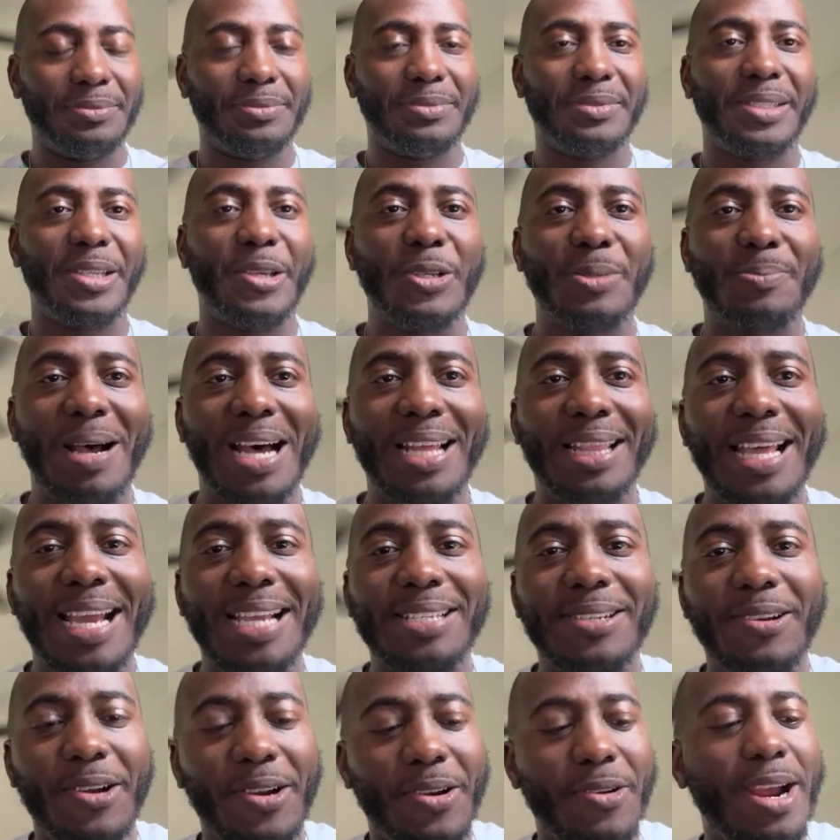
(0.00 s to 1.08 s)
use my
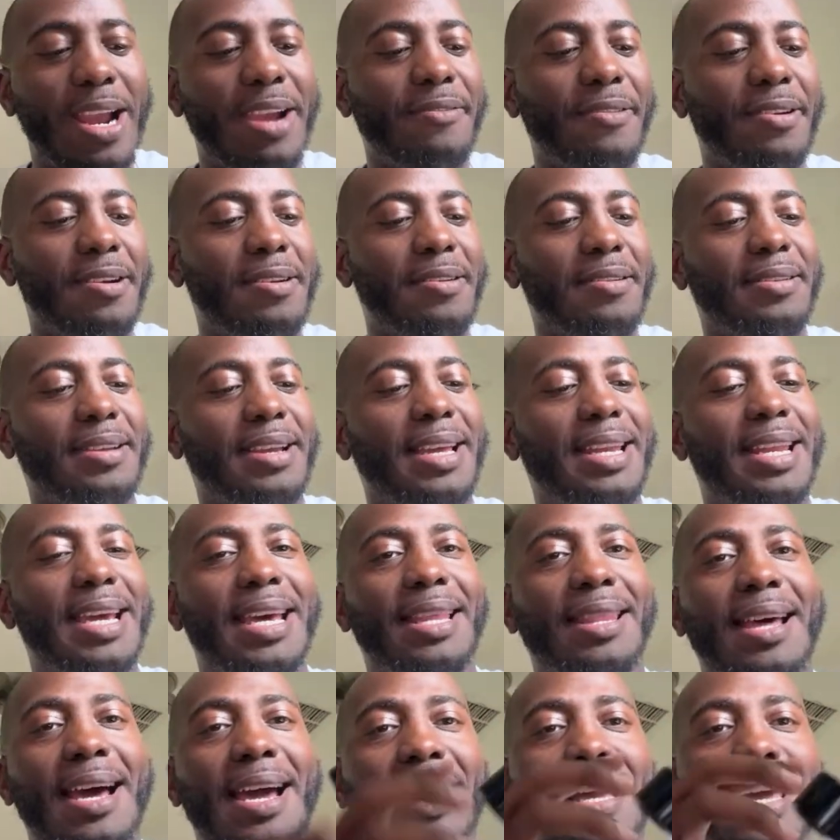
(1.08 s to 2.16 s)
laser engraver and
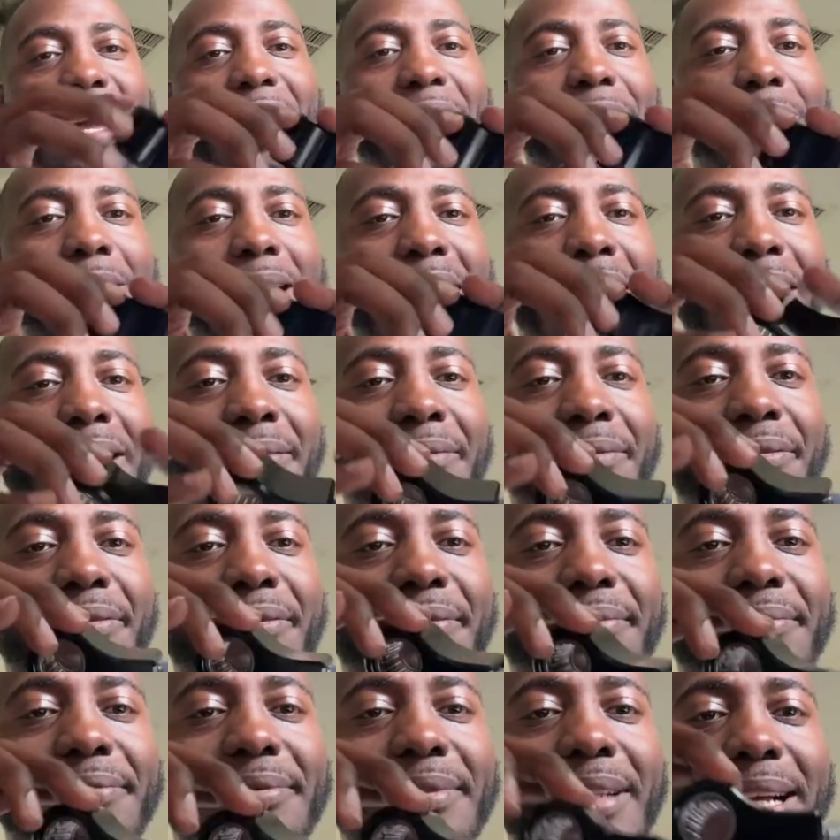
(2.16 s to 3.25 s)
then like engrave
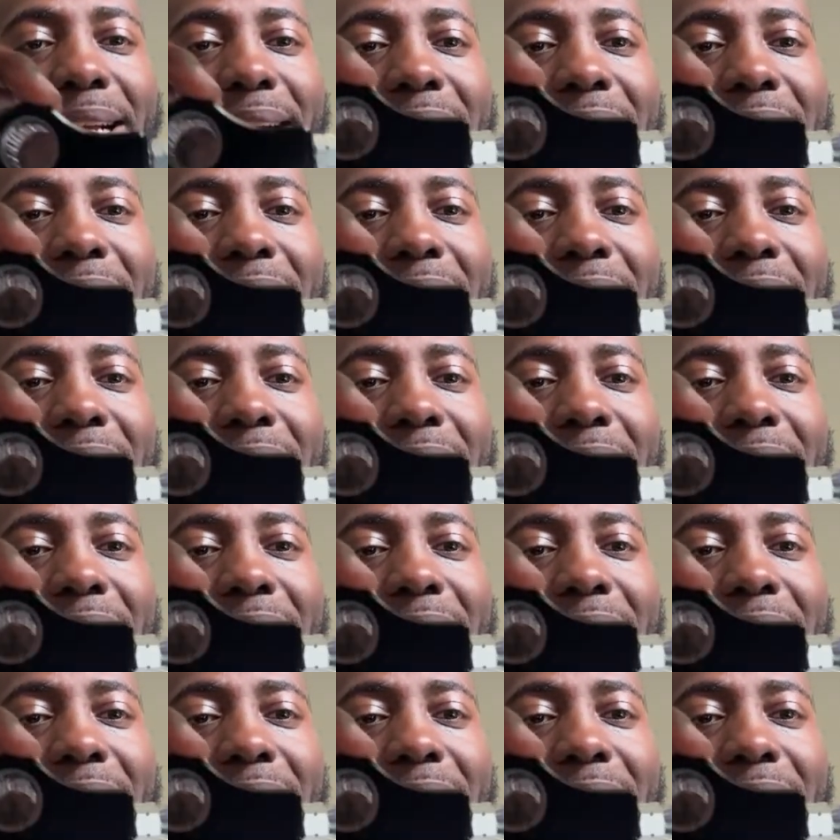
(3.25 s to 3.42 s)
like a